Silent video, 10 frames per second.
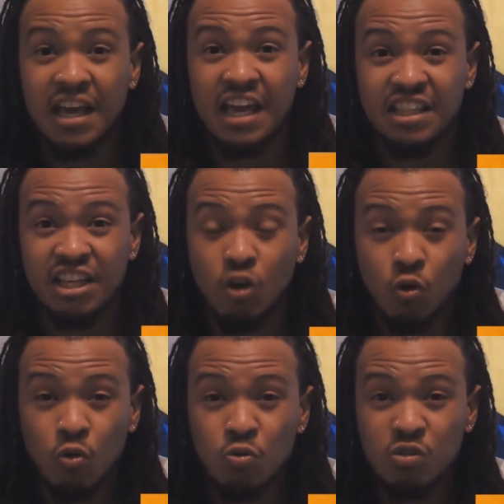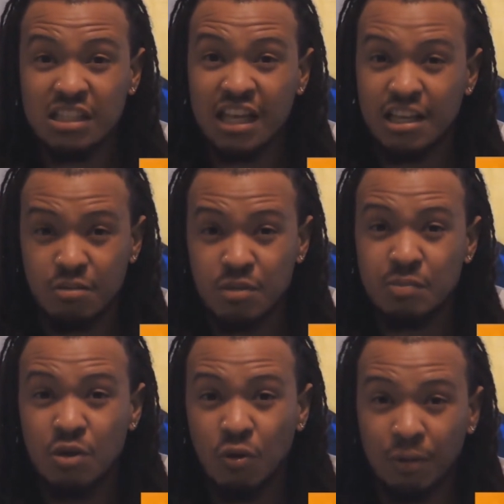and then Goku was like, "You
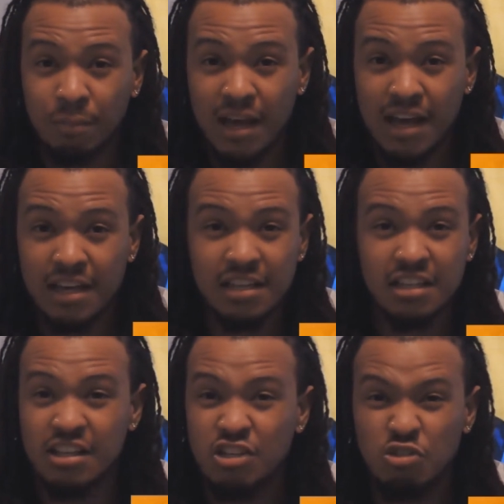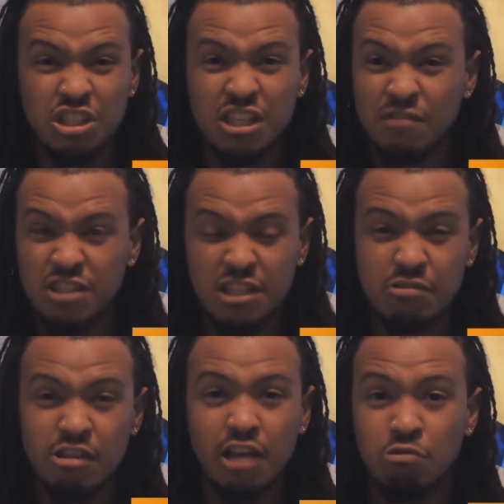must be holding back," and then Android 17
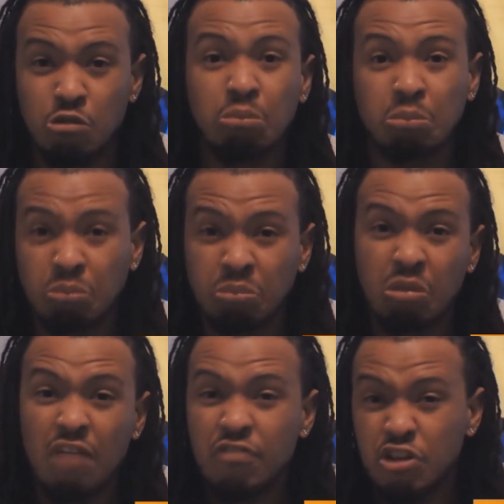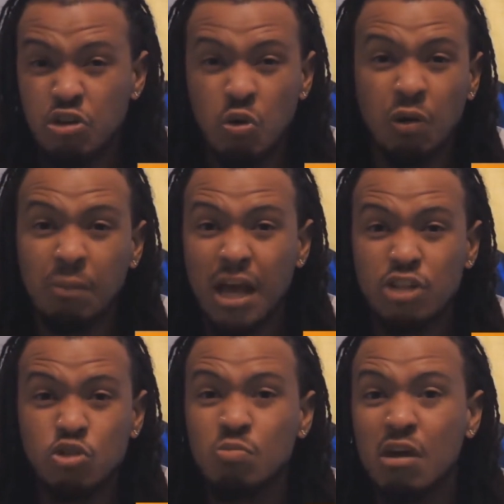was like, "Well, I think you're holding
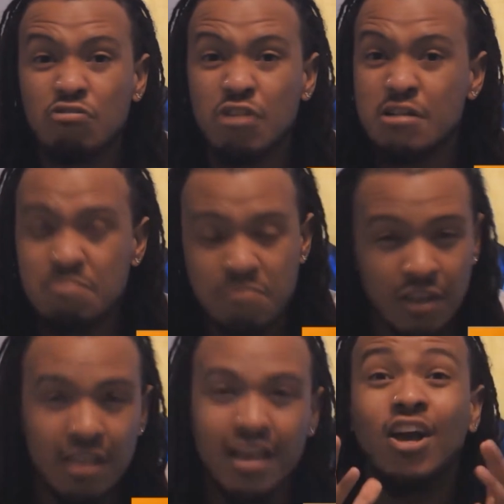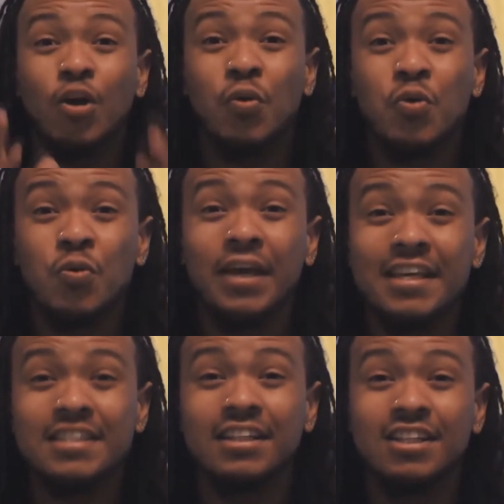back too, my friend." Goku
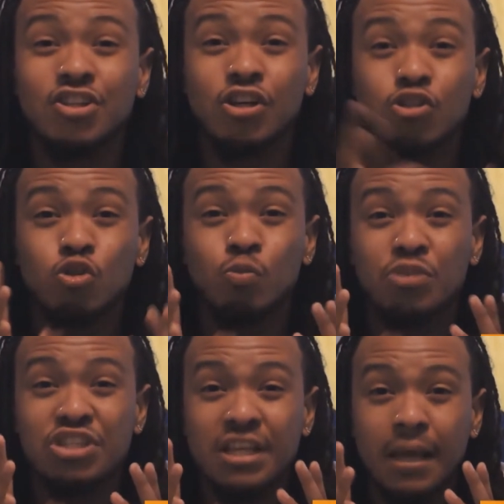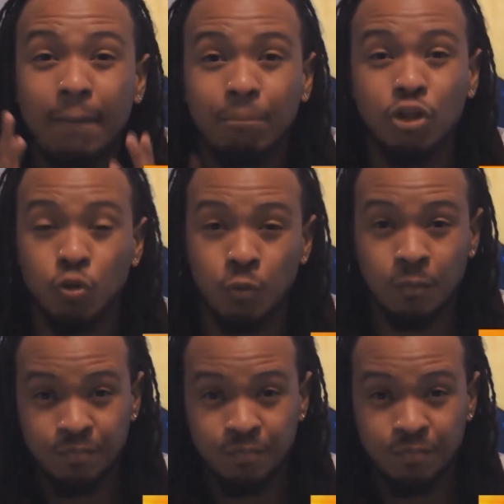instantly turns Super Saiyan Blue,